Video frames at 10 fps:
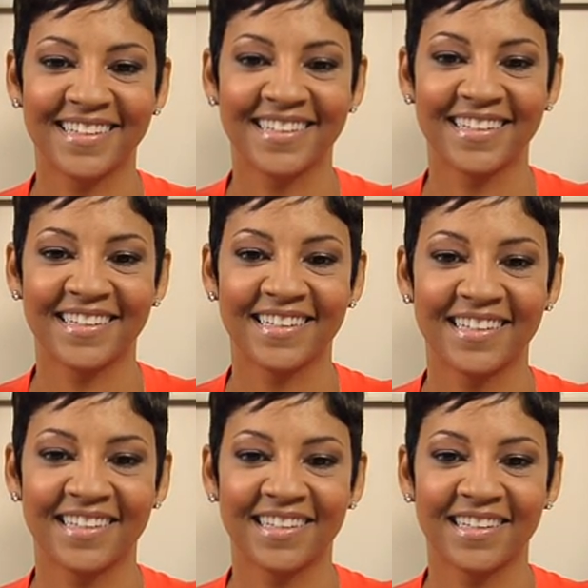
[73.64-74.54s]

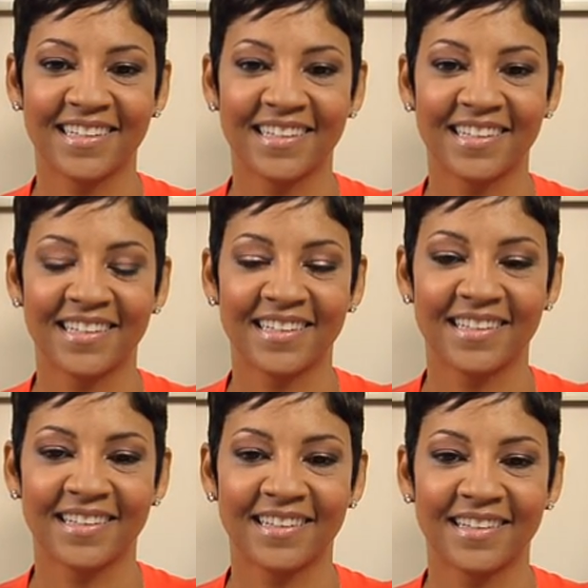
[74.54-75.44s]

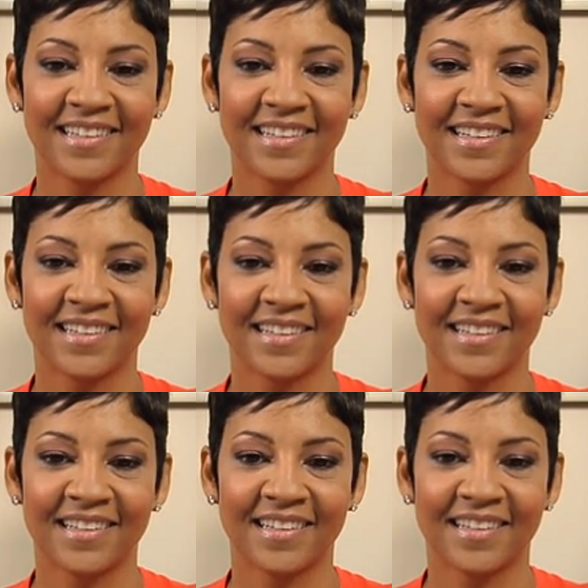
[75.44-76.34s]

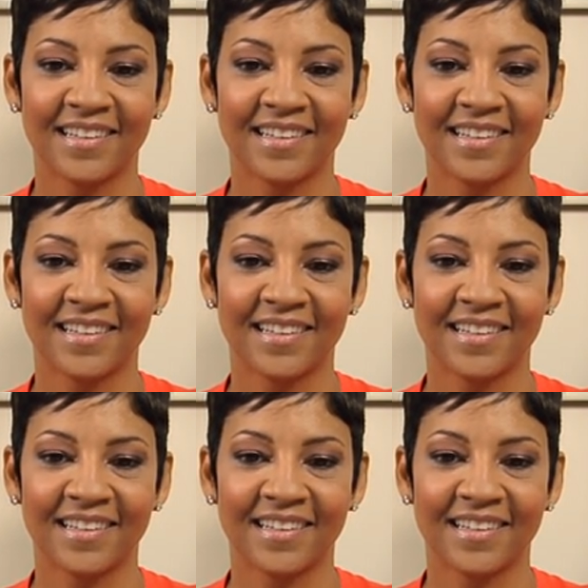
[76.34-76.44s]
No words are spoken by the person on screen.